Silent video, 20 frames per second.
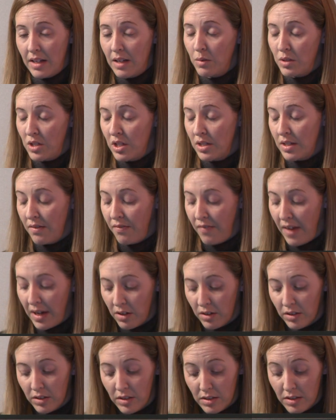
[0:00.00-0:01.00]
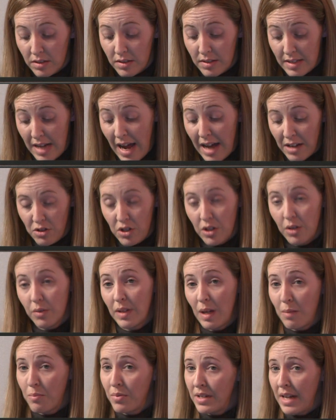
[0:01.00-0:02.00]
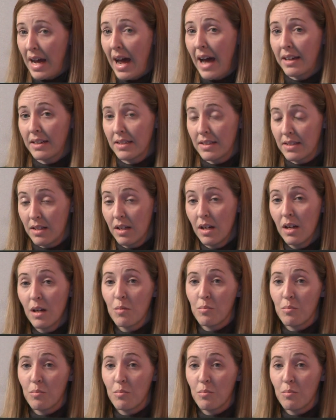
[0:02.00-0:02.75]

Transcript: which is a federal statute that protects